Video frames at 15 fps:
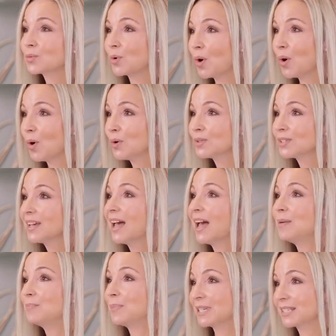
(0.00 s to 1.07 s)
rolls,
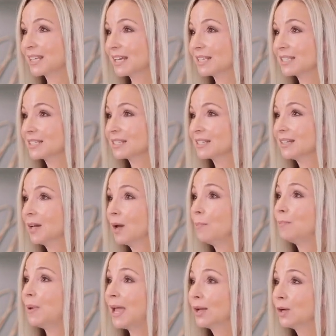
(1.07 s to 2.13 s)
and biscuits,
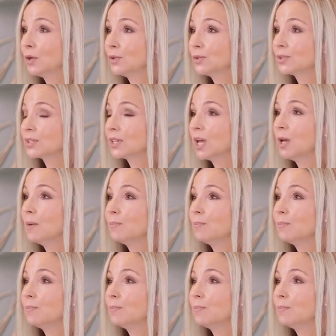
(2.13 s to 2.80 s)
bagels,